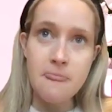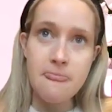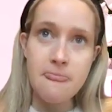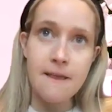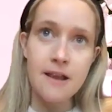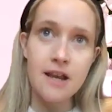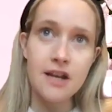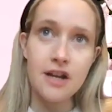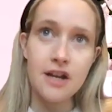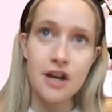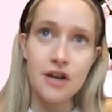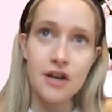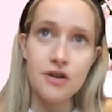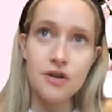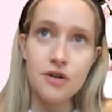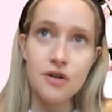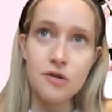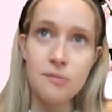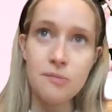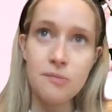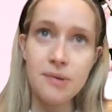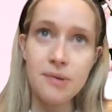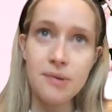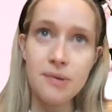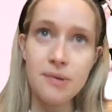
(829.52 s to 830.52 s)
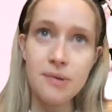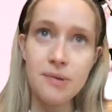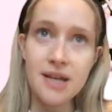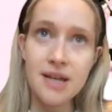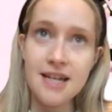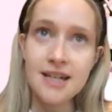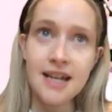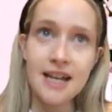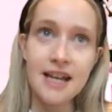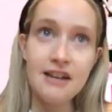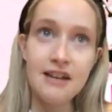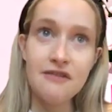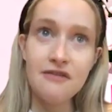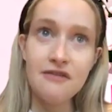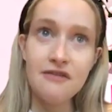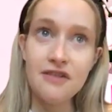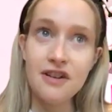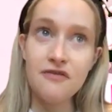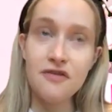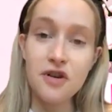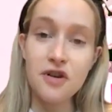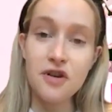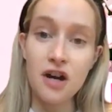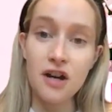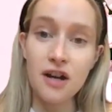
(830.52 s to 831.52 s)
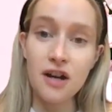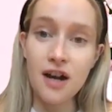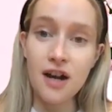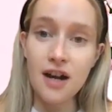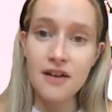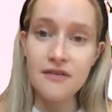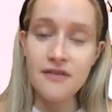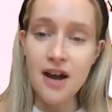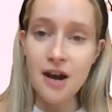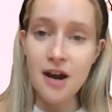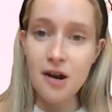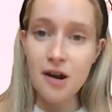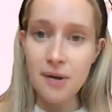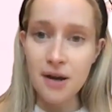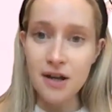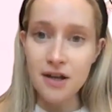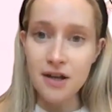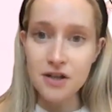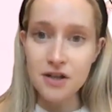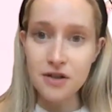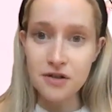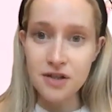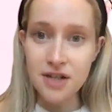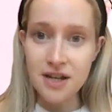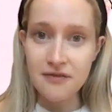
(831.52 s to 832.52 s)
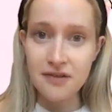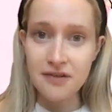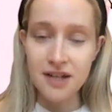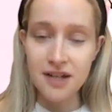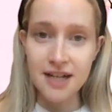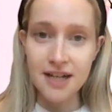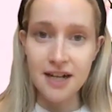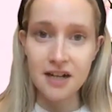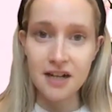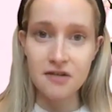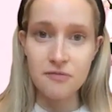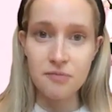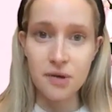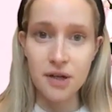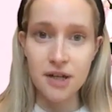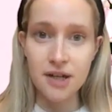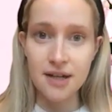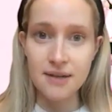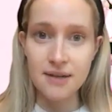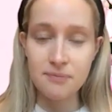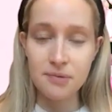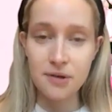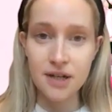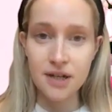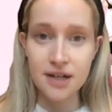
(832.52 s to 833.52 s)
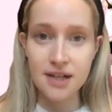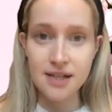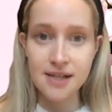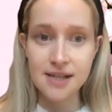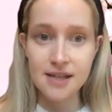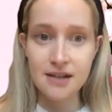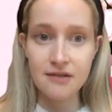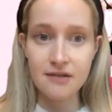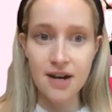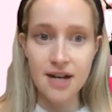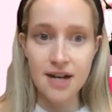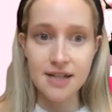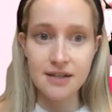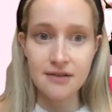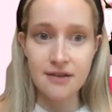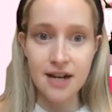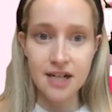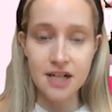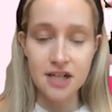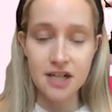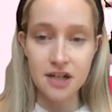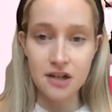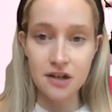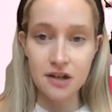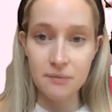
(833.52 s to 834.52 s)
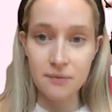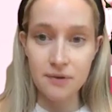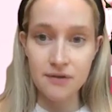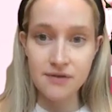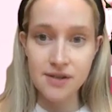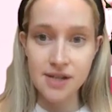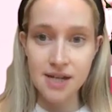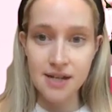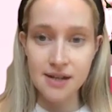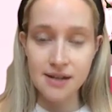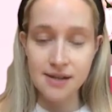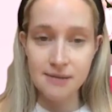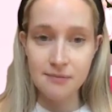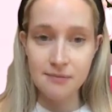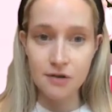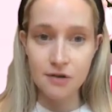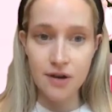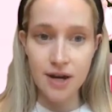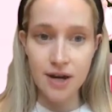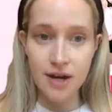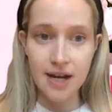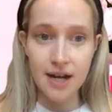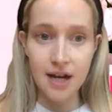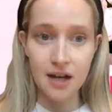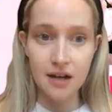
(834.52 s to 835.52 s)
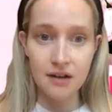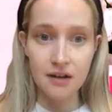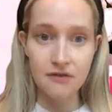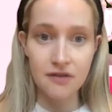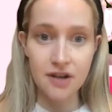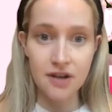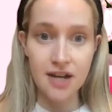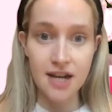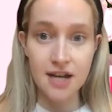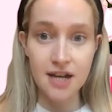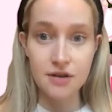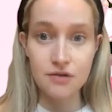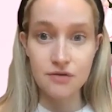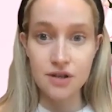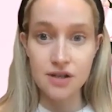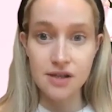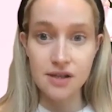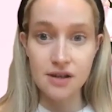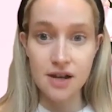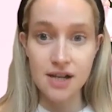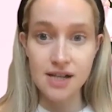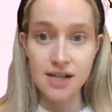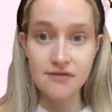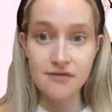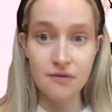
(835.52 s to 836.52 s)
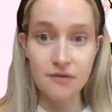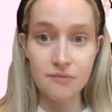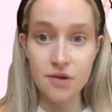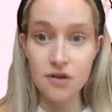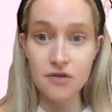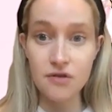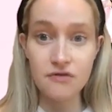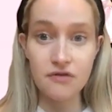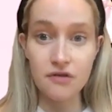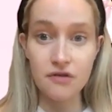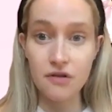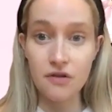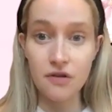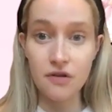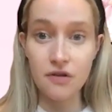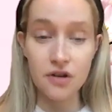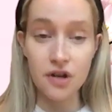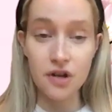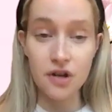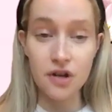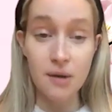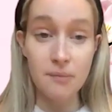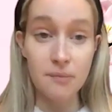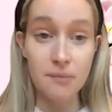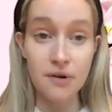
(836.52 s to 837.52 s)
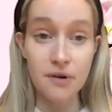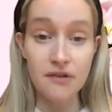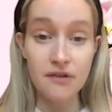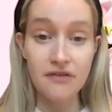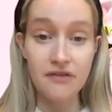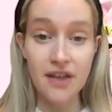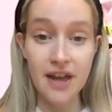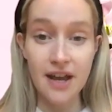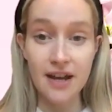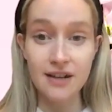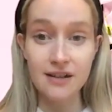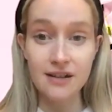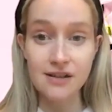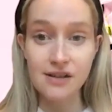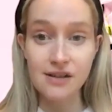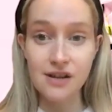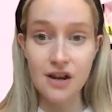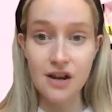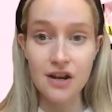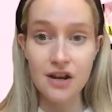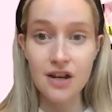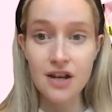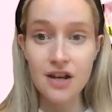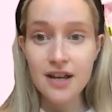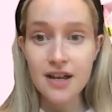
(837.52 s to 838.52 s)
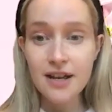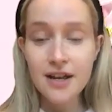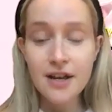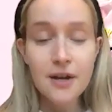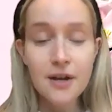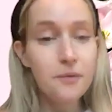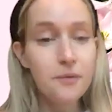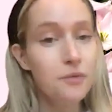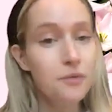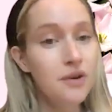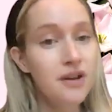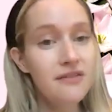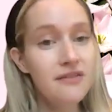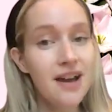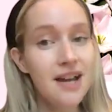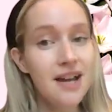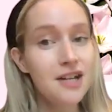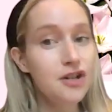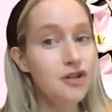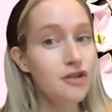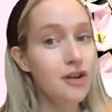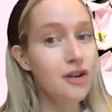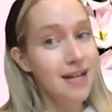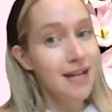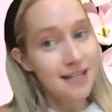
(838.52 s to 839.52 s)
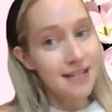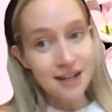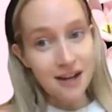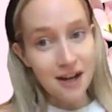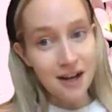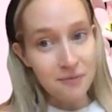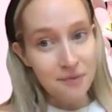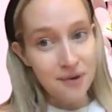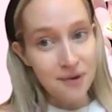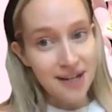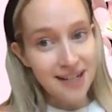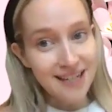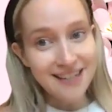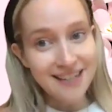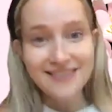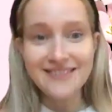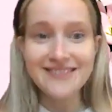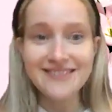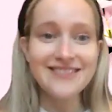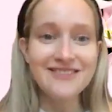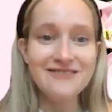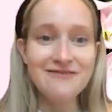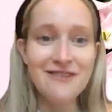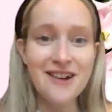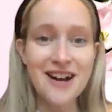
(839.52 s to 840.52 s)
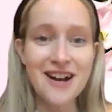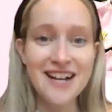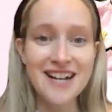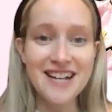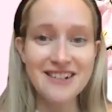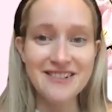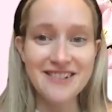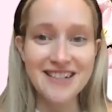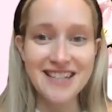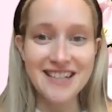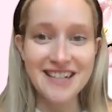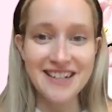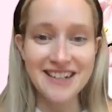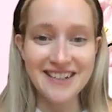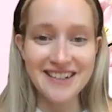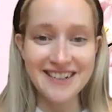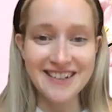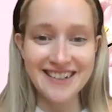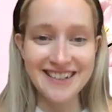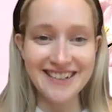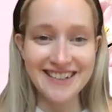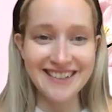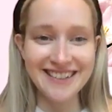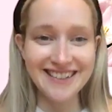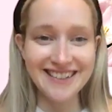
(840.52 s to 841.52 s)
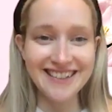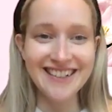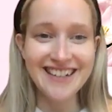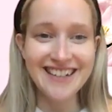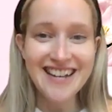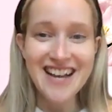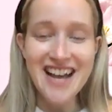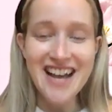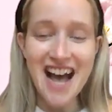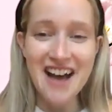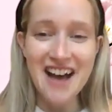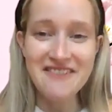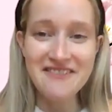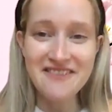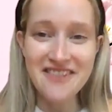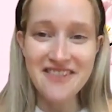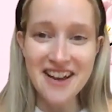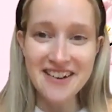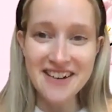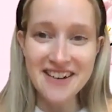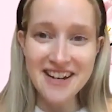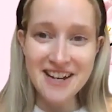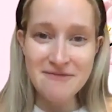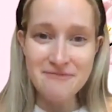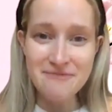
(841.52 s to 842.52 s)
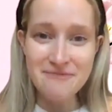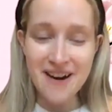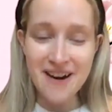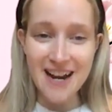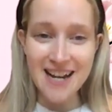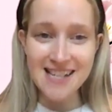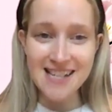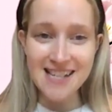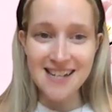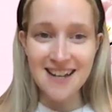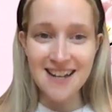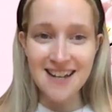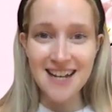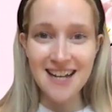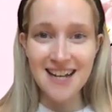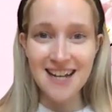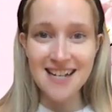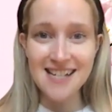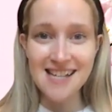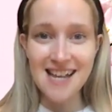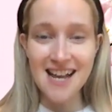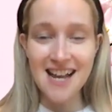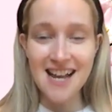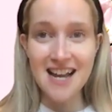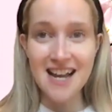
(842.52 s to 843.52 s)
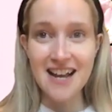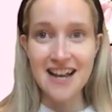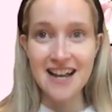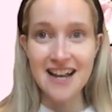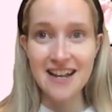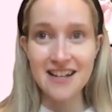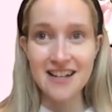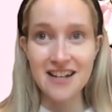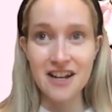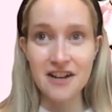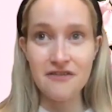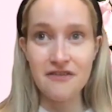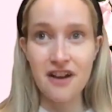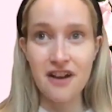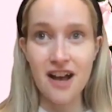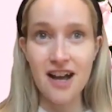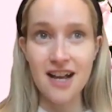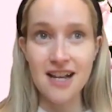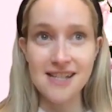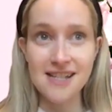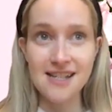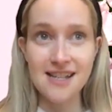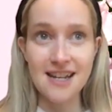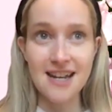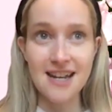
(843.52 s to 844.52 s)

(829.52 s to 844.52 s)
you'll be, even if you can't kind of help us, you'll definitely kind of point us in the right direction. And we've seen some great kind of initial designs from you on a number of things. So we've had a great time working with you. I'm very impressed. And like I say, for us, the